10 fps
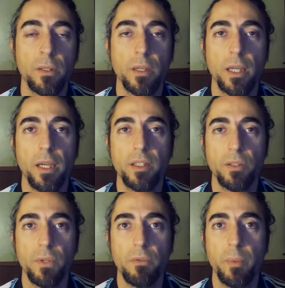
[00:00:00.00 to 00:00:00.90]
the case
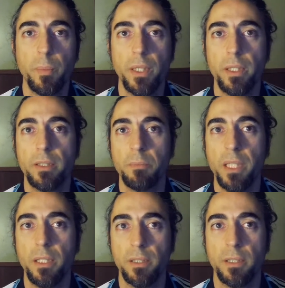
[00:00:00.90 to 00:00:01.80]
of a repeat
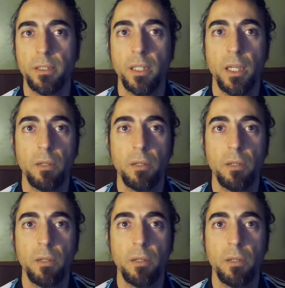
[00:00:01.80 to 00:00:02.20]
meeting,